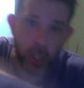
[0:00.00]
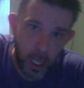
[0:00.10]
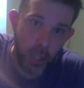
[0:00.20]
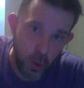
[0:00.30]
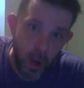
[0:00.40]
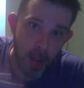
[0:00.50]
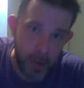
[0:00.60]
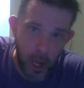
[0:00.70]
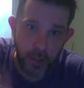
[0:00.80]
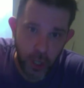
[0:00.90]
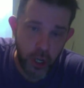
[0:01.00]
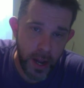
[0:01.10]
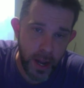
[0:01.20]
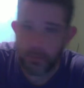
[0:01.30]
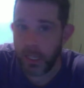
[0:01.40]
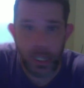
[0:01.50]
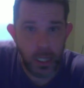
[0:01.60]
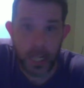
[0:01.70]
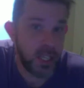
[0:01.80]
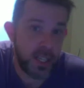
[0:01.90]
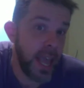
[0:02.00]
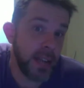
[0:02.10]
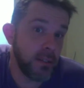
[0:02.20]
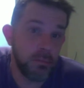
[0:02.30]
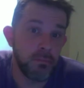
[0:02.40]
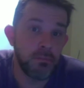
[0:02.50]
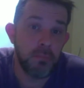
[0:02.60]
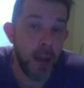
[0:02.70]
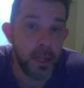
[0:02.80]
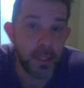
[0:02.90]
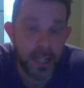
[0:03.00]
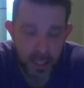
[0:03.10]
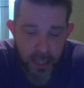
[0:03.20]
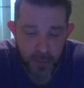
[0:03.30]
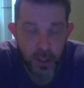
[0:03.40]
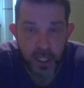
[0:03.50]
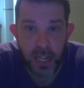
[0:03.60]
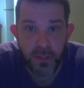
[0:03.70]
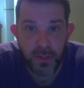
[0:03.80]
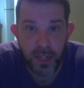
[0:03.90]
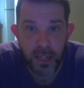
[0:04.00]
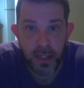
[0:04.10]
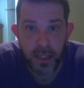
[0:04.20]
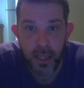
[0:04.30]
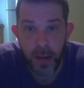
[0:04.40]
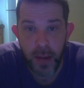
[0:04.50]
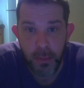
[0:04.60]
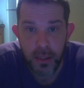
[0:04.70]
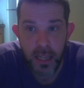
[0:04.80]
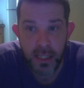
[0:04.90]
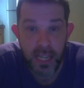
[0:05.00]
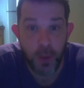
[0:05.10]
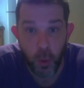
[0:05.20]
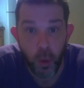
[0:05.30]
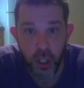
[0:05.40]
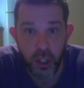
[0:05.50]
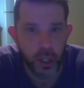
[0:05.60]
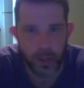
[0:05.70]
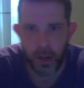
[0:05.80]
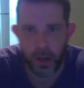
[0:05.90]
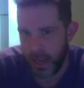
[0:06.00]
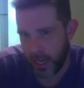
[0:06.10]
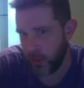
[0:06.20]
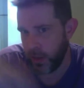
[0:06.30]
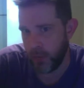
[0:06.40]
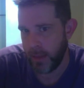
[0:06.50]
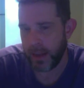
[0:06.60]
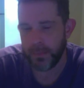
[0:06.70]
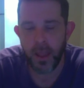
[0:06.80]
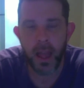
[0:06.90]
you rub it on your screen, and you let it sit. I'm going to let it sit for 10-15 minutes and see what happens. And see if it works as good, and then I'll make another video about it.